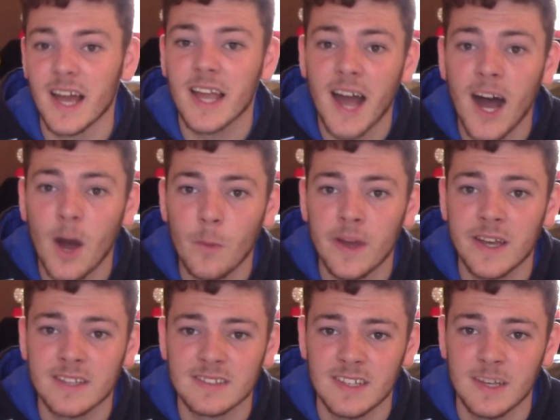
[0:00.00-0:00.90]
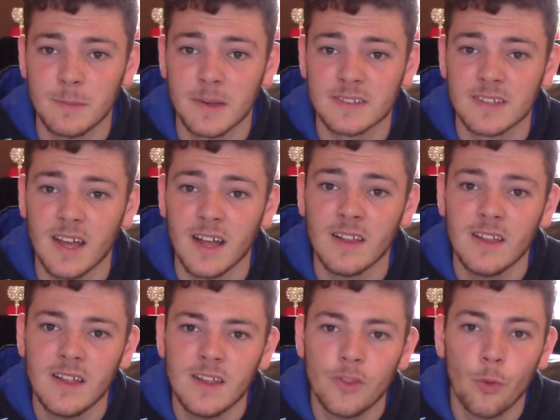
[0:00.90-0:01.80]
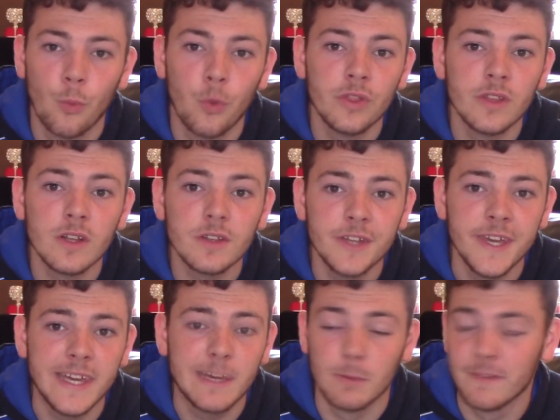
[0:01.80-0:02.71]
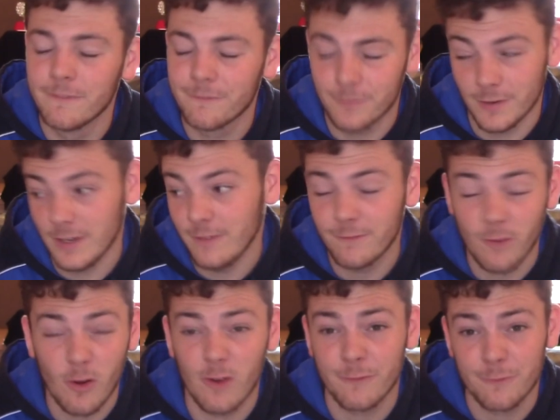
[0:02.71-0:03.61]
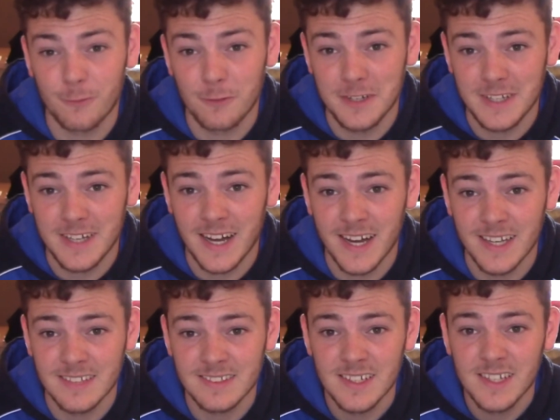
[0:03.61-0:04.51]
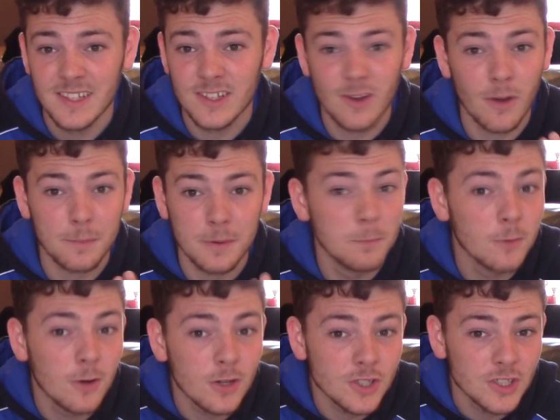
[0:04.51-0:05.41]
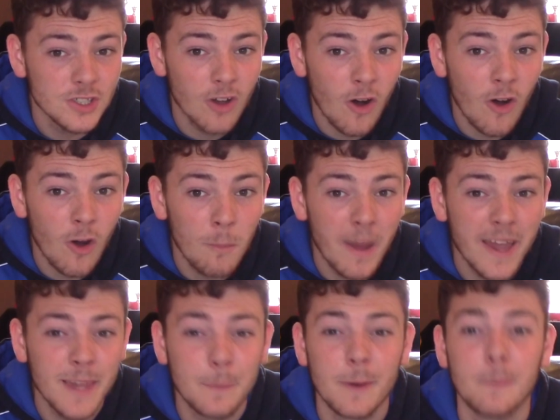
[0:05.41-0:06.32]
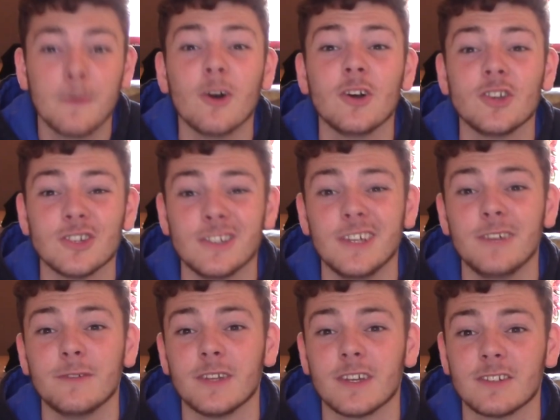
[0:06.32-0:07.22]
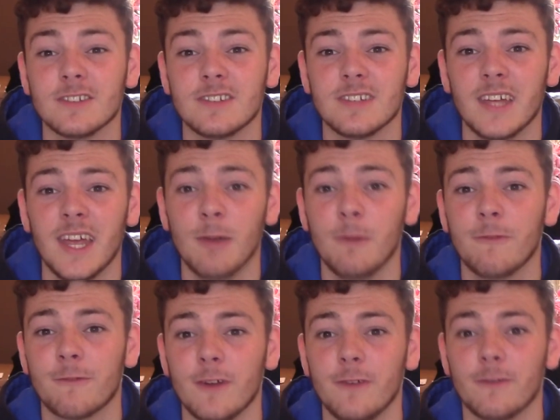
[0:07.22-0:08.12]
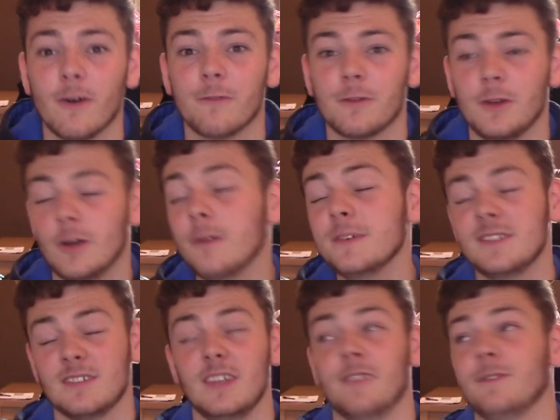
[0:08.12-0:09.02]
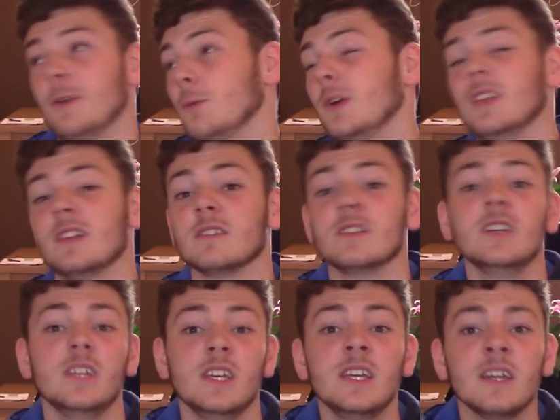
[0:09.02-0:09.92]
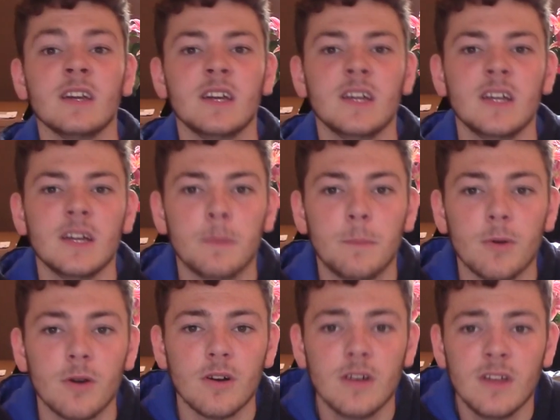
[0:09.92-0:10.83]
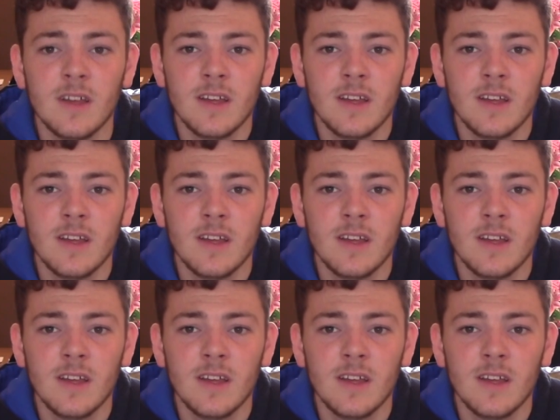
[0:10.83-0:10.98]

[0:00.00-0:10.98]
can't wait to see it myself. They won the league with 3-4-3, guys. They got promotion, automatic promotion even, I should say, with 3-4-3. Obviously, if you win the league. But